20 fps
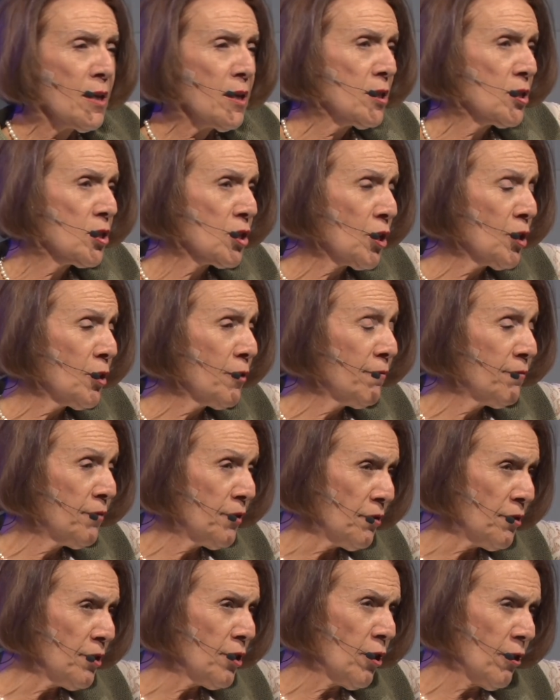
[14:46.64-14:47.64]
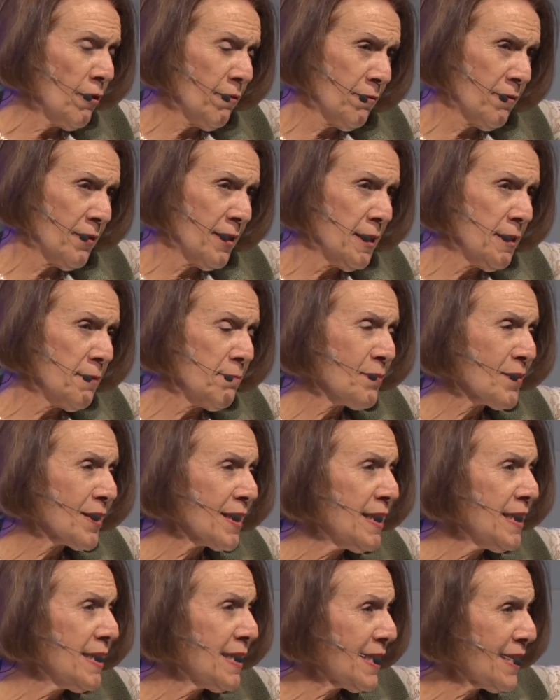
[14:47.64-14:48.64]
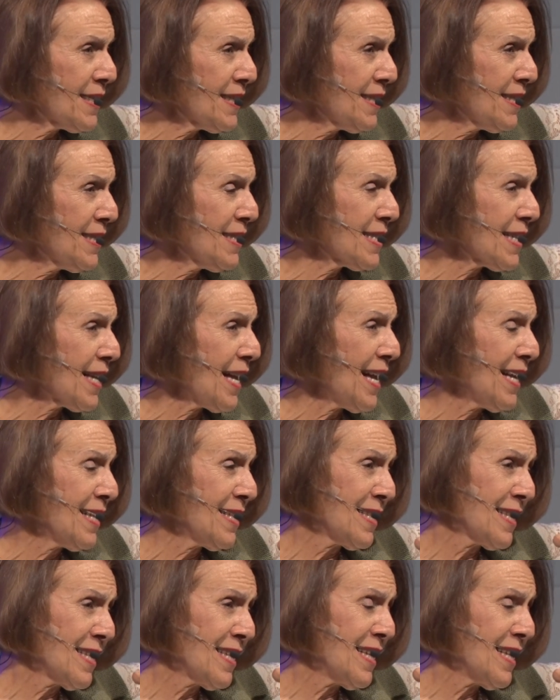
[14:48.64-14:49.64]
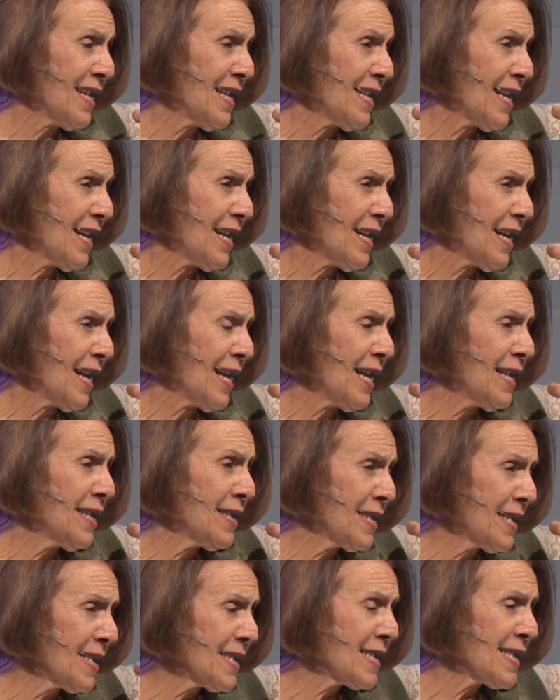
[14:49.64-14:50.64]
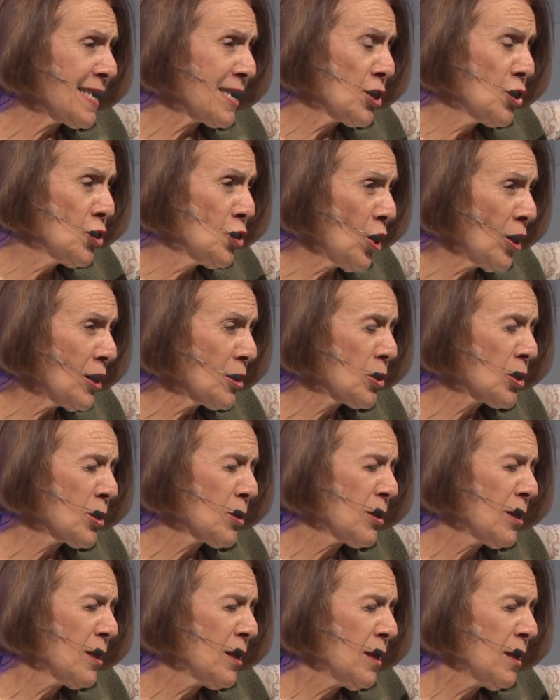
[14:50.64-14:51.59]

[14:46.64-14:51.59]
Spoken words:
So very often it is, and this is not